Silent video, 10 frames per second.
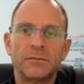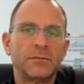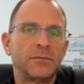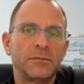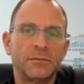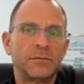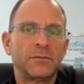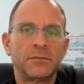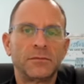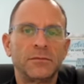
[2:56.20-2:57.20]

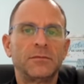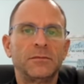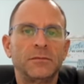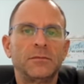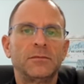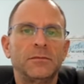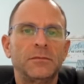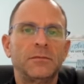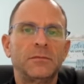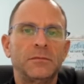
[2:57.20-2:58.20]

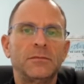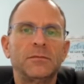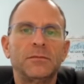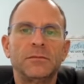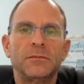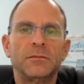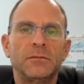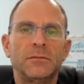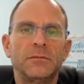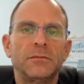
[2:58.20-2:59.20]

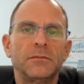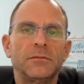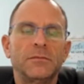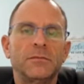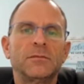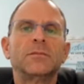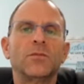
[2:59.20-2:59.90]
The person shown says nothing.